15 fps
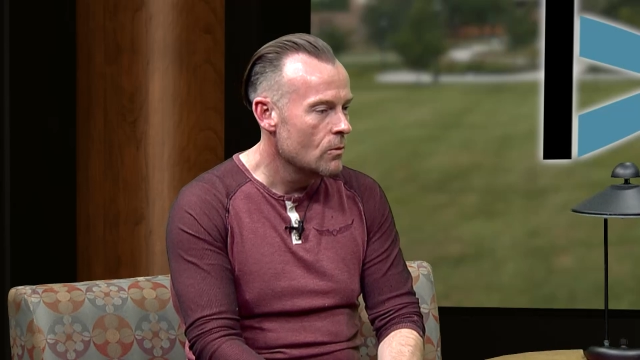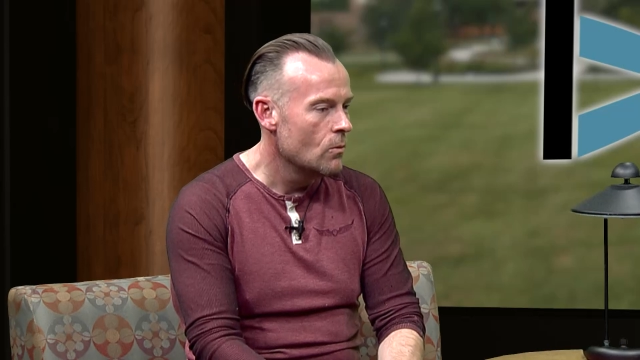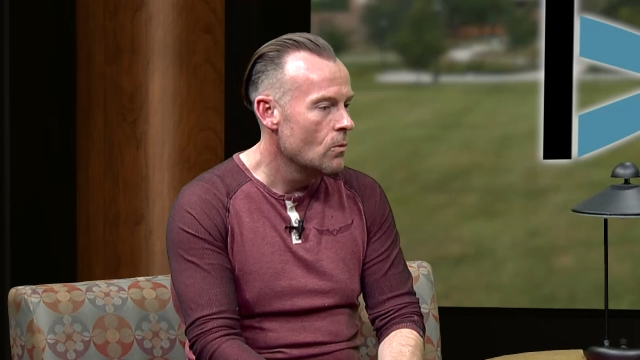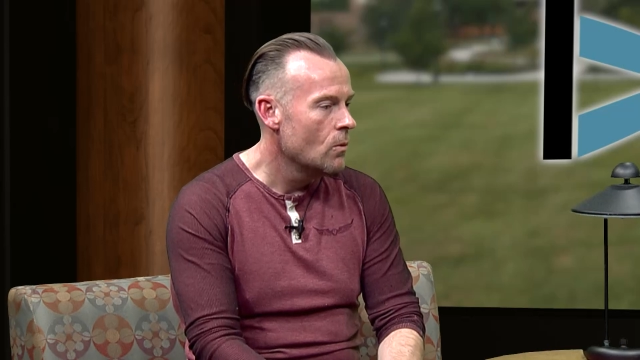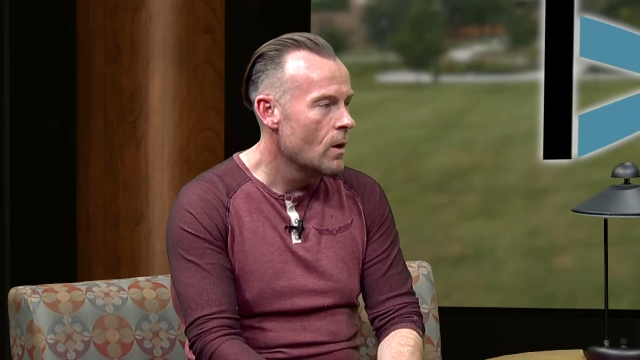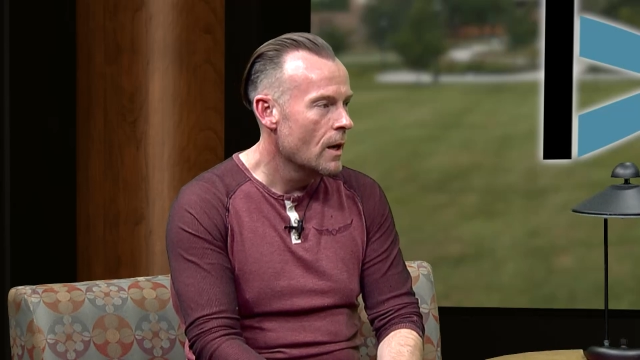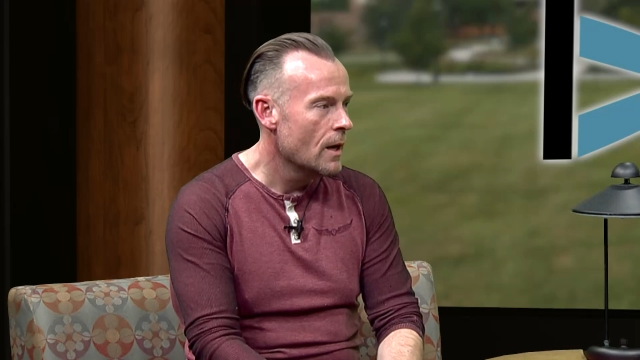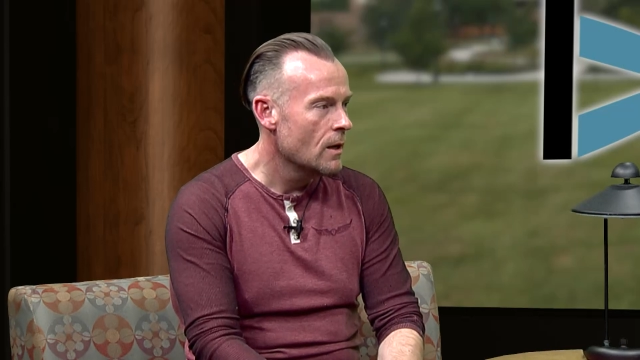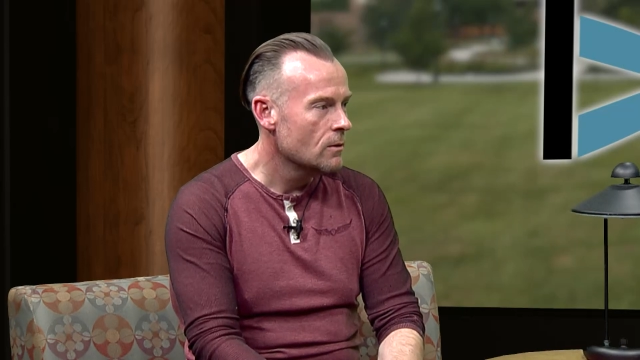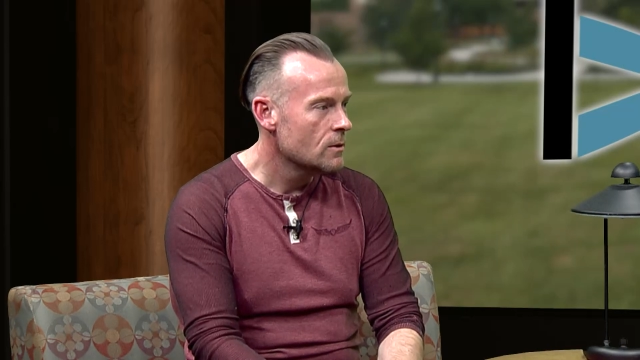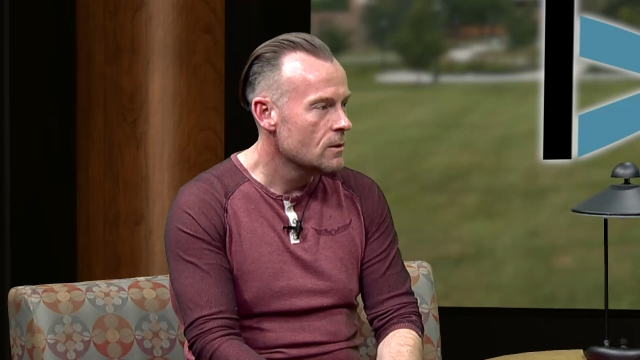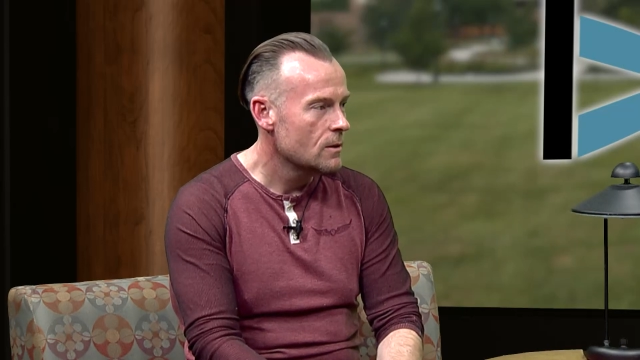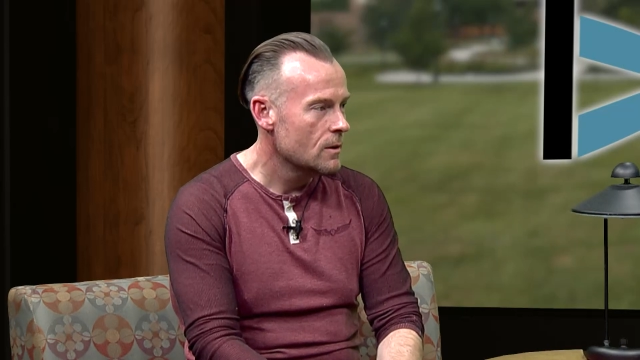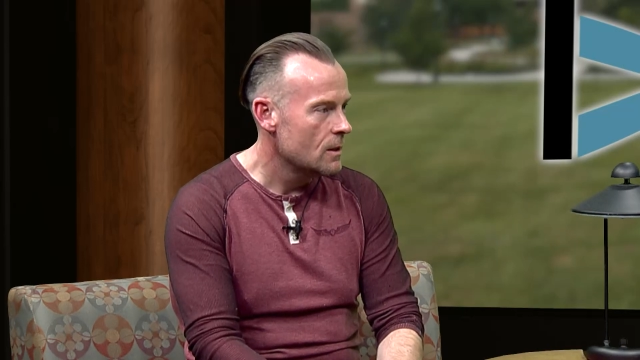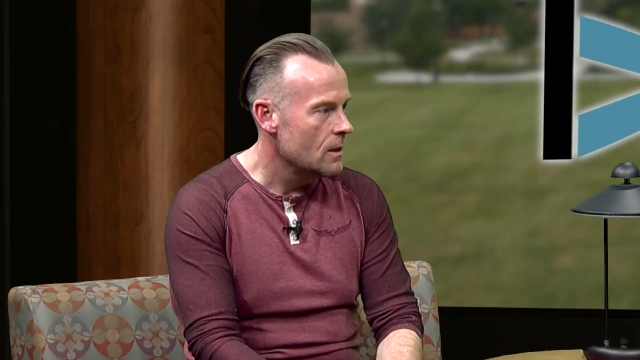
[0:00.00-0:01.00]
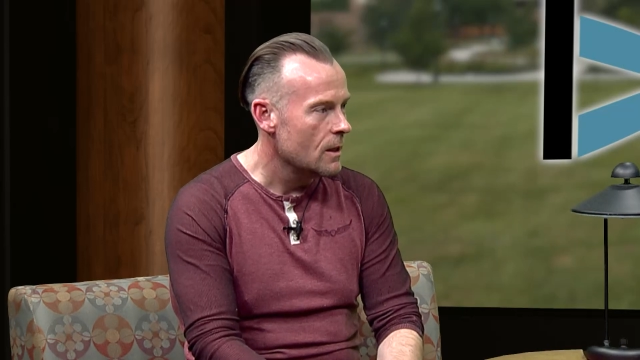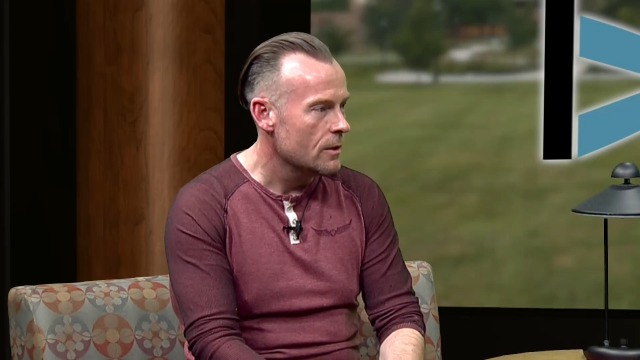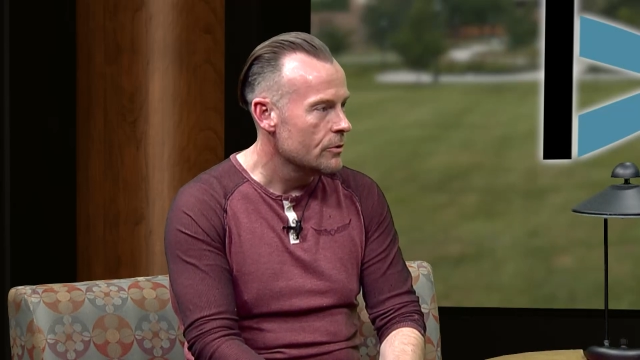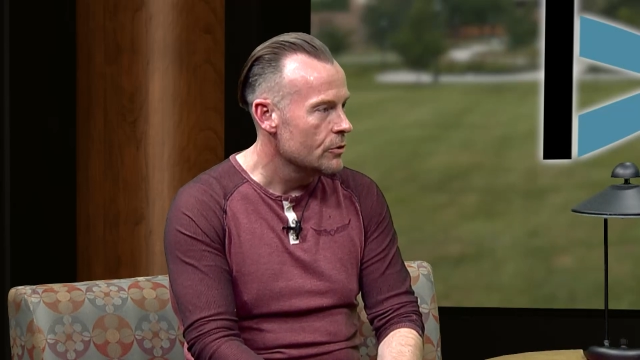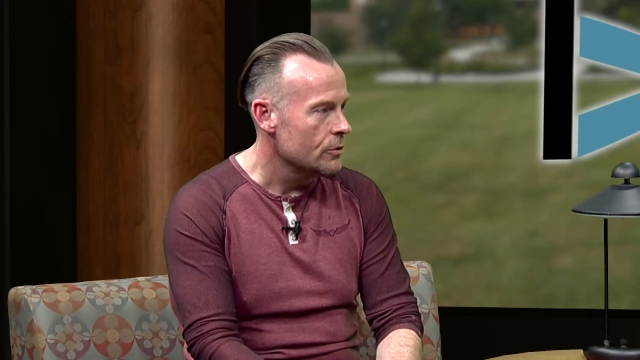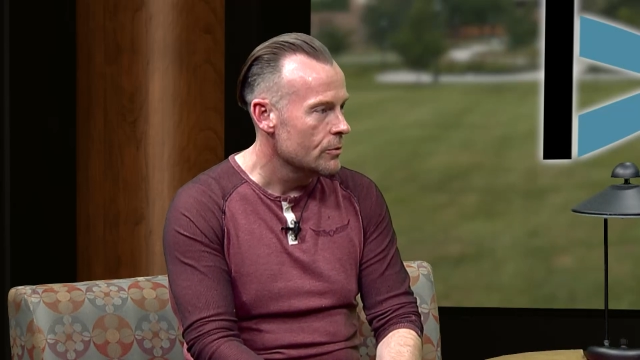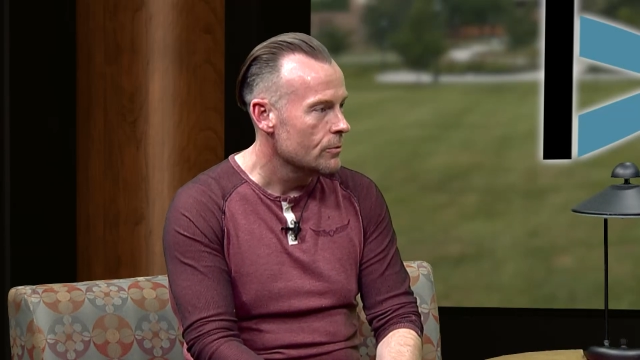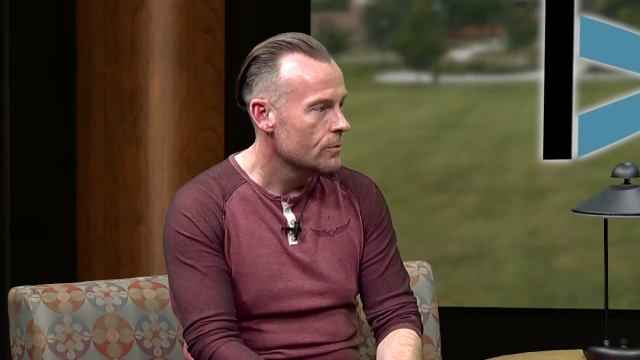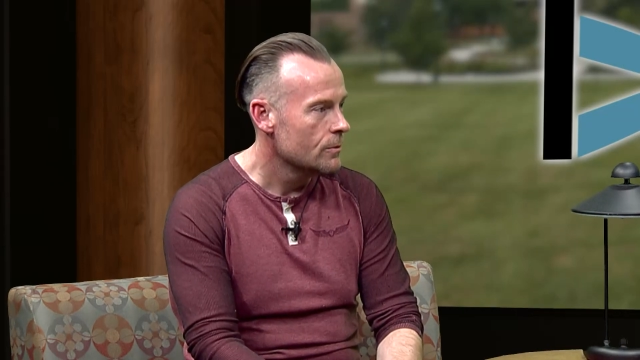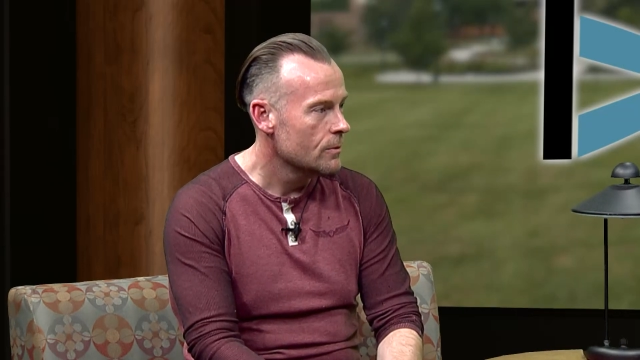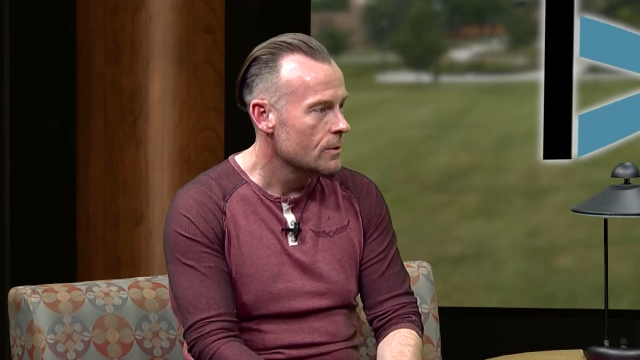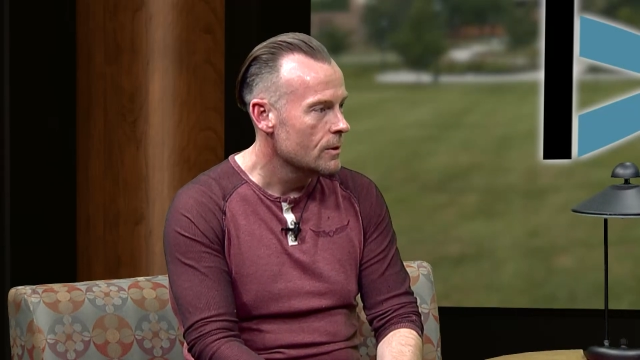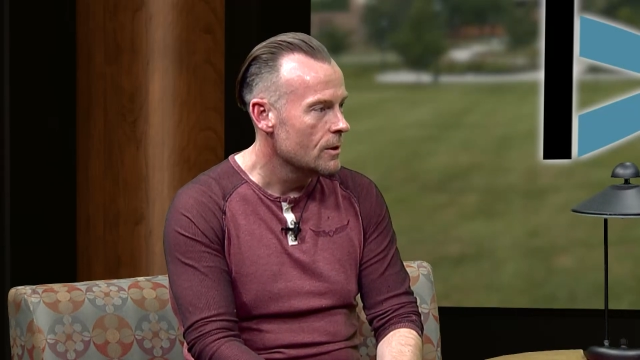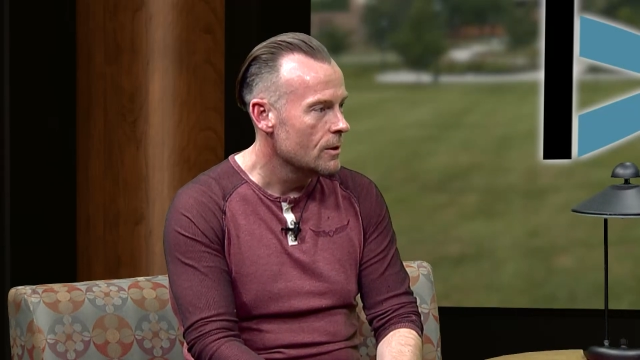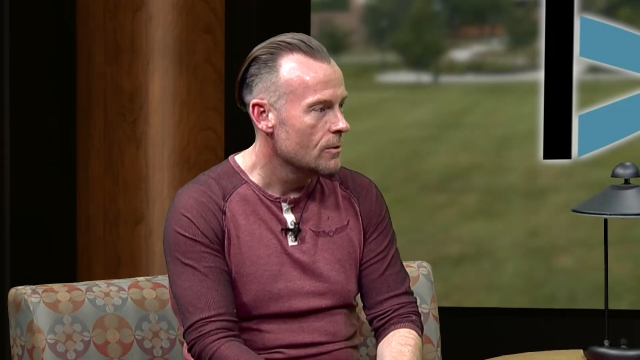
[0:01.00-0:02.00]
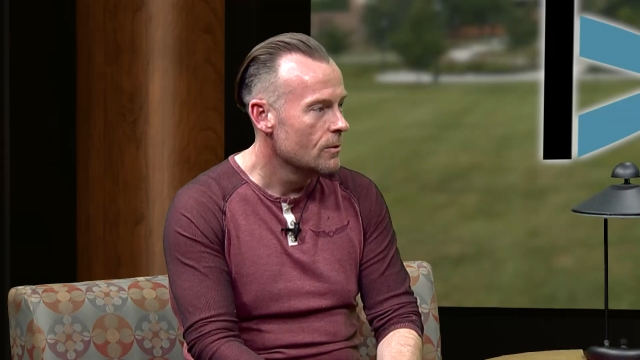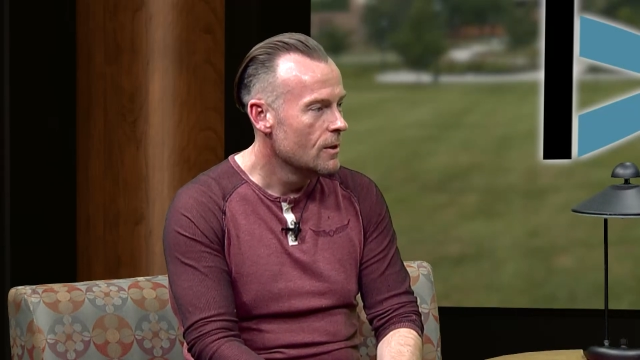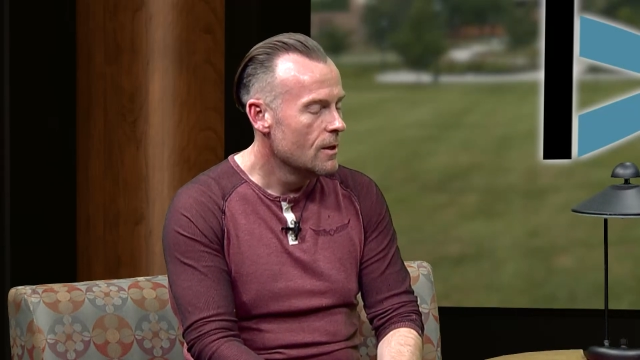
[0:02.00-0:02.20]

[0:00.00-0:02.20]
what else can I do? You know,